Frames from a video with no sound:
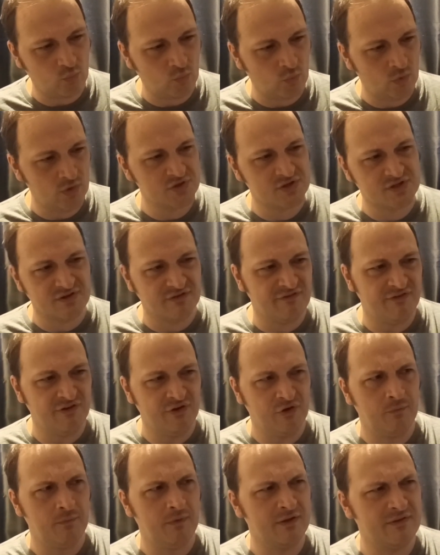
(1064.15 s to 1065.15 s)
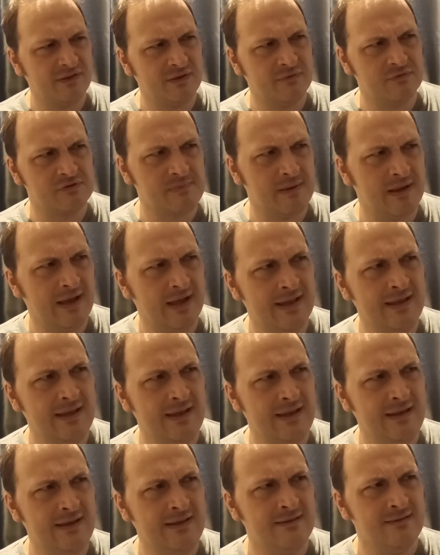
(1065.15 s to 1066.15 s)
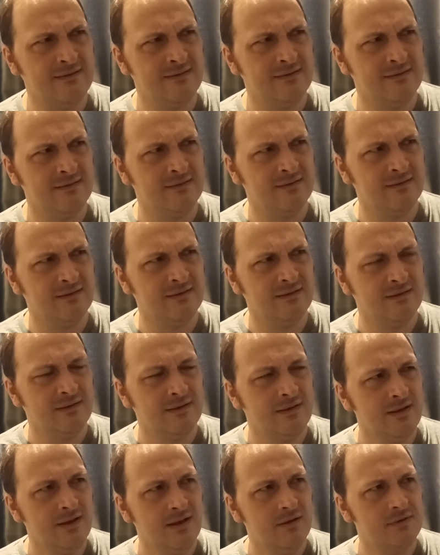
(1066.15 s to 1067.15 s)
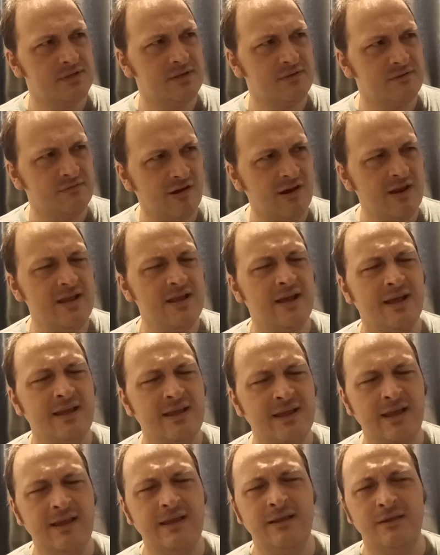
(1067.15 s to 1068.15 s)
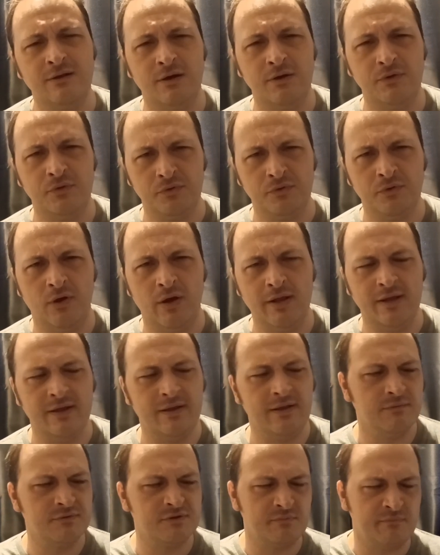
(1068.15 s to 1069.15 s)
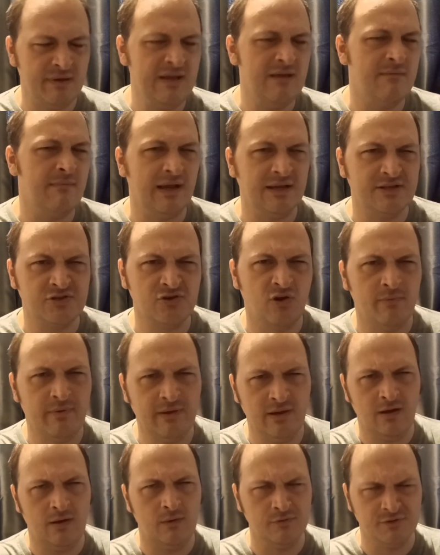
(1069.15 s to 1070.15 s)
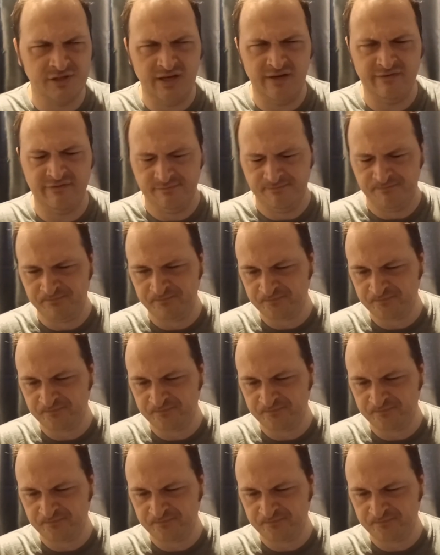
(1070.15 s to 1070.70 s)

watched the film, I think it was about eighty, it was either eighty-eight, eighty-nine or ninety, and it was a Betamax copy that I was given.